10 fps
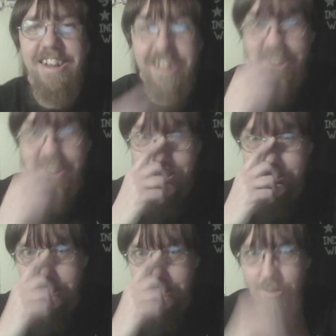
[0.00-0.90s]

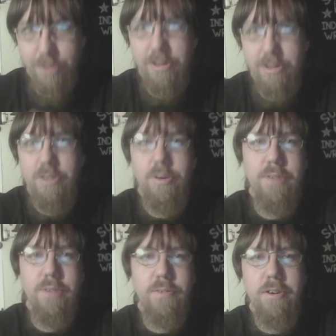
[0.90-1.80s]
Also on the
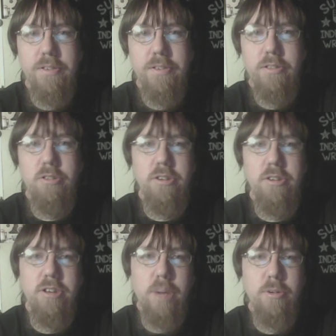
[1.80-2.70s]
24th,
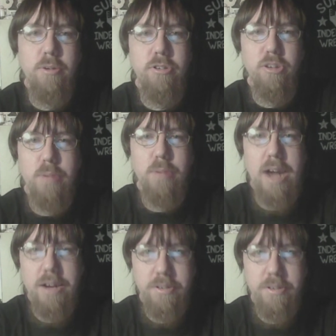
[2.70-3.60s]
GCW Just Be
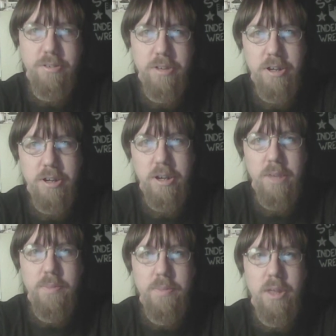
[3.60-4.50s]
Honest.
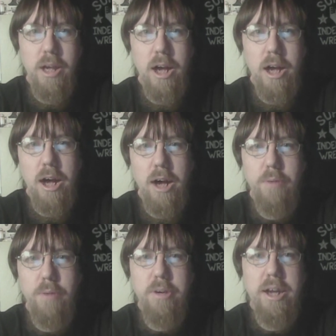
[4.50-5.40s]

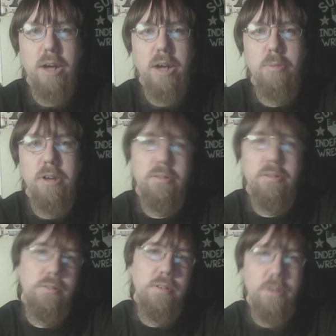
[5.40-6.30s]
We had Blake
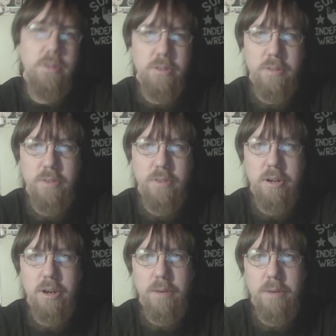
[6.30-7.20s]
Christian defeat
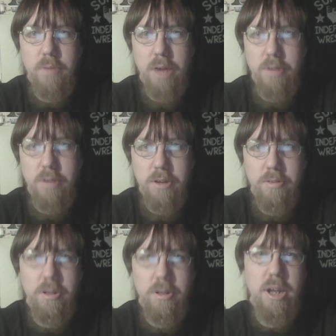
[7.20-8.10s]

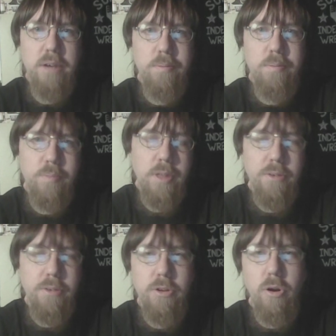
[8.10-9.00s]
Aries, and
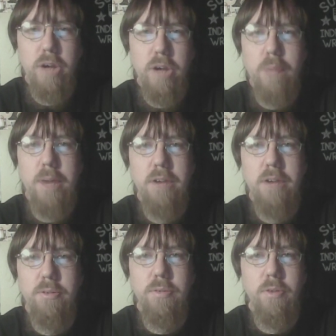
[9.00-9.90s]
it was an okay
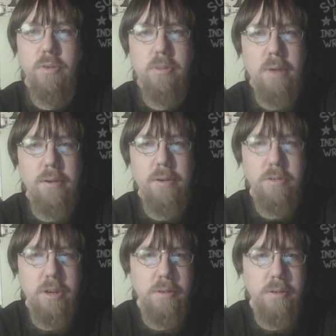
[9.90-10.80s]
match. It was the first time I ever
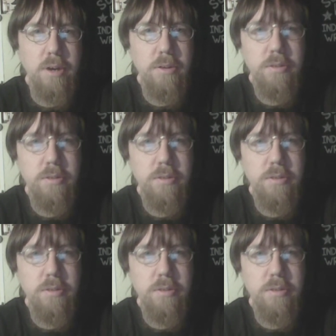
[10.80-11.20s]
seen Aries,